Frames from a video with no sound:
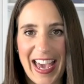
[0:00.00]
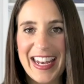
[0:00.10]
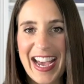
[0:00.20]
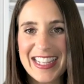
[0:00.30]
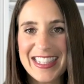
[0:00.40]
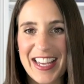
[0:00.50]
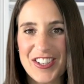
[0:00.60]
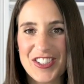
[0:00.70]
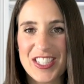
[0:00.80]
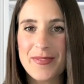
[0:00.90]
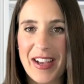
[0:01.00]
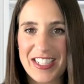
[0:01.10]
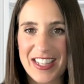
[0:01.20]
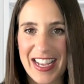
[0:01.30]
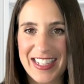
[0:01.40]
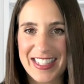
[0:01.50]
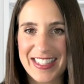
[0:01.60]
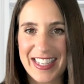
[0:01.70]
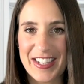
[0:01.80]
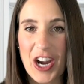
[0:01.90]
Enhance Energy specializes
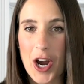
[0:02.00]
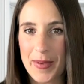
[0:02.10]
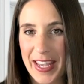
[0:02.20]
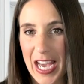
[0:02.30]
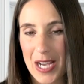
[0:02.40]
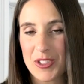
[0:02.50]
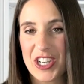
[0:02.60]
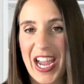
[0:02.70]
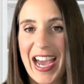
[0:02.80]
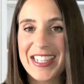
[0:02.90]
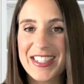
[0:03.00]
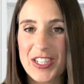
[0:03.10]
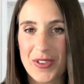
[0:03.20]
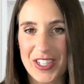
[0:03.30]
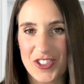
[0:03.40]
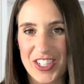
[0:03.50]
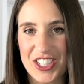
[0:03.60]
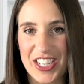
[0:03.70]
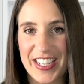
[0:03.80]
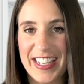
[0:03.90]
in carbon capture and
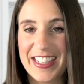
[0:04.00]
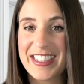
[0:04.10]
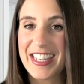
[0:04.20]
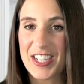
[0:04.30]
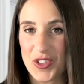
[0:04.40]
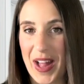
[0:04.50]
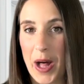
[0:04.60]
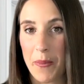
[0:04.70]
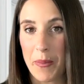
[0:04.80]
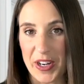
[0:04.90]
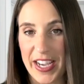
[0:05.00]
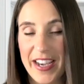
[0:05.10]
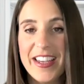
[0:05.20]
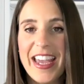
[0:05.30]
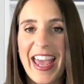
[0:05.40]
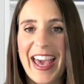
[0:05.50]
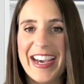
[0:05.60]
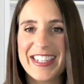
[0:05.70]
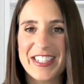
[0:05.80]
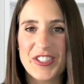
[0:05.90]
sequestration in central Alberta.
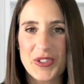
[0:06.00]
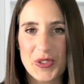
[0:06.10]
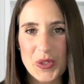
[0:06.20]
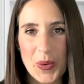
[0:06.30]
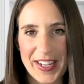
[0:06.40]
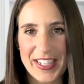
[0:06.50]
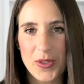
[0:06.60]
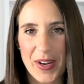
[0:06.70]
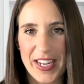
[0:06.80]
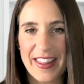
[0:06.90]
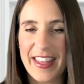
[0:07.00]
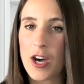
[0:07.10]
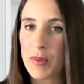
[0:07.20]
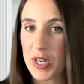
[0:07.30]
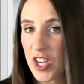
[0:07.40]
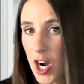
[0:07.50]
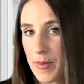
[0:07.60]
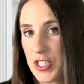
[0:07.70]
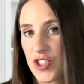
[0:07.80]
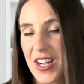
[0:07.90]
And in June 2020, the Alberta
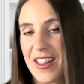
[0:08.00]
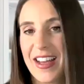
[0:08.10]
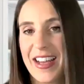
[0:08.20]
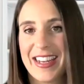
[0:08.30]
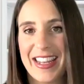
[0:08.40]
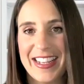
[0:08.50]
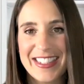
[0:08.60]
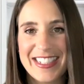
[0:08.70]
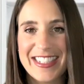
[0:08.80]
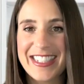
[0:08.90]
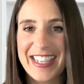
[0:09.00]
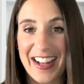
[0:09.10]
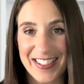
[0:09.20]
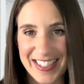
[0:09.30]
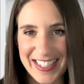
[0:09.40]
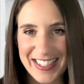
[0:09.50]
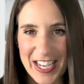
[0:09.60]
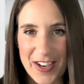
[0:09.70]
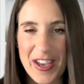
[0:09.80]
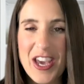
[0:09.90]
Carbon Trunk Line ACTL
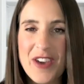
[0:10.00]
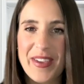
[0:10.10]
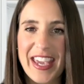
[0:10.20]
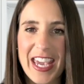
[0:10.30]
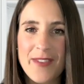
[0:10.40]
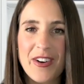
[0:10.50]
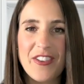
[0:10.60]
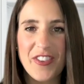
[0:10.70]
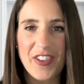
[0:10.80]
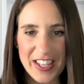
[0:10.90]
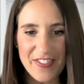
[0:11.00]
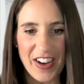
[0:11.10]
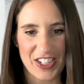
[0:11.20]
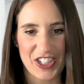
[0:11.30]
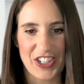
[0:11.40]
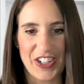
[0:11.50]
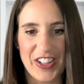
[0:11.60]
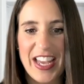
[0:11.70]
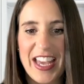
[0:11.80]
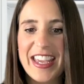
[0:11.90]
system became fully functional
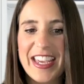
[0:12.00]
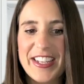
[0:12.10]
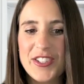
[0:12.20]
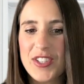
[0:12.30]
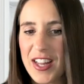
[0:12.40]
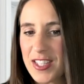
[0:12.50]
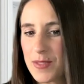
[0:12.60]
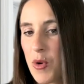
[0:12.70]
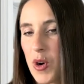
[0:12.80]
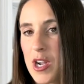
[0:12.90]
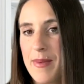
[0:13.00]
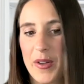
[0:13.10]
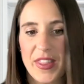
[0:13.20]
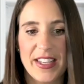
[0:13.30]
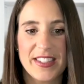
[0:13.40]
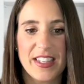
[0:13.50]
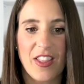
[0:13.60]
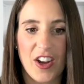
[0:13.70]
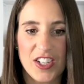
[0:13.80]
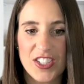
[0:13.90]
can you tell us more about this
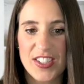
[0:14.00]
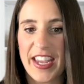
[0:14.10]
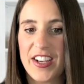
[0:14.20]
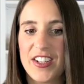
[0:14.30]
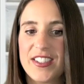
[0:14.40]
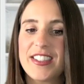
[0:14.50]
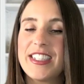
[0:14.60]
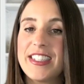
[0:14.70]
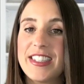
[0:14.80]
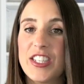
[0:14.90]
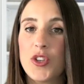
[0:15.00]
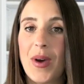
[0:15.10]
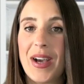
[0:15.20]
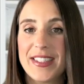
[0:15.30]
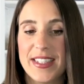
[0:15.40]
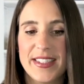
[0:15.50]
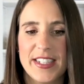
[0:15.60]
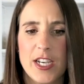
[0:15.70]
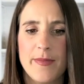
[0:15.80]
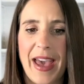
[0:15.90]
large scale CCUS
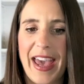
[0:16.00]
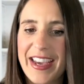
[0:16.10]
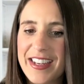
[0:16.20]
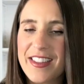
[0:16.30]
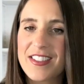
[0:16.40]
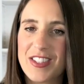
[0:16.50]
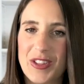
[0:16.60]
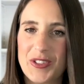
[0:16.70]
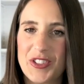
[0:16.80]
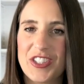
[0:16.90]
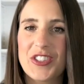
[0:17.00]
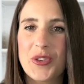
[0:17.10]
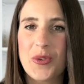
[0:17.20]
system and the solutions you